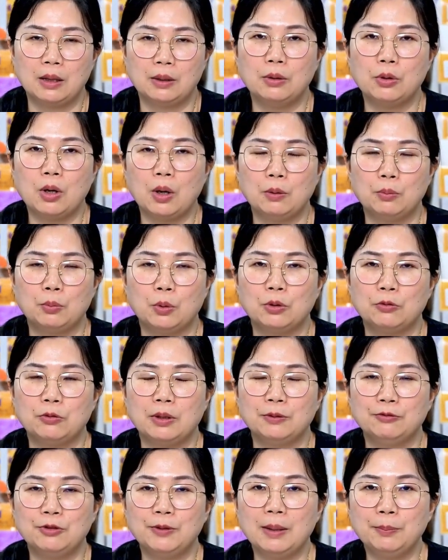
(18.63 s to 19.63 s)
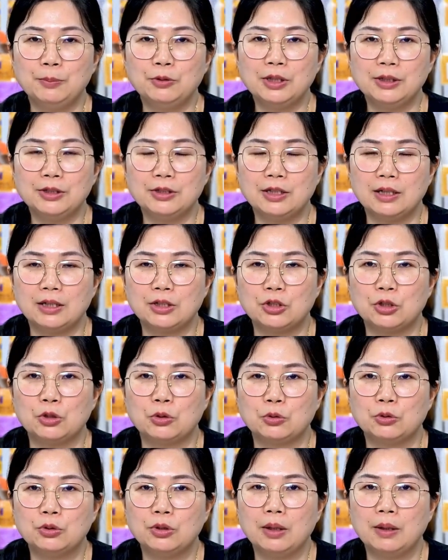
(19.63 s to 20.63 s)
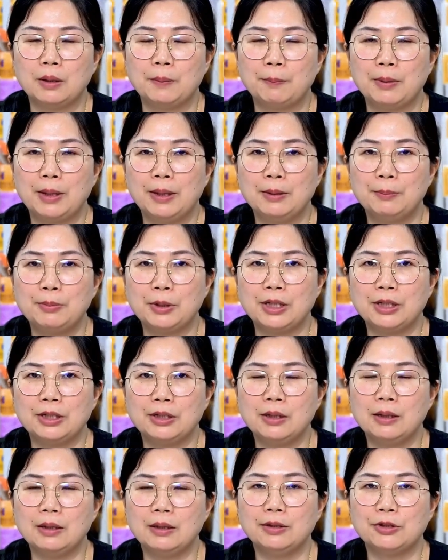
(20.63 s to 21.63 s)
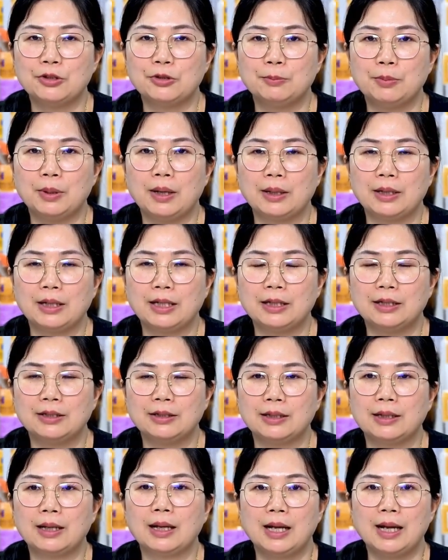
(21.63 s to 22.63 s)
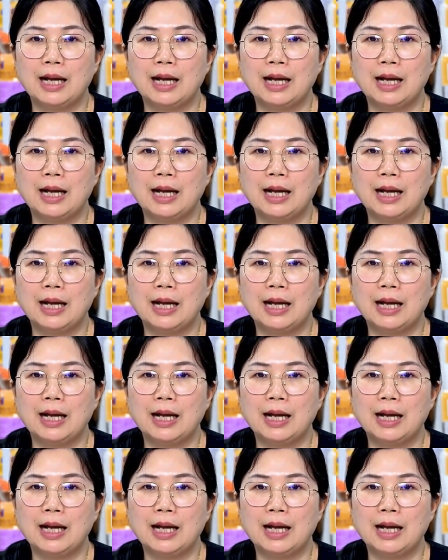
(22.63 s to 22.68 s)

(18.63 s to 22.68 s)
Nonwoven fabrics include PP, spunlace,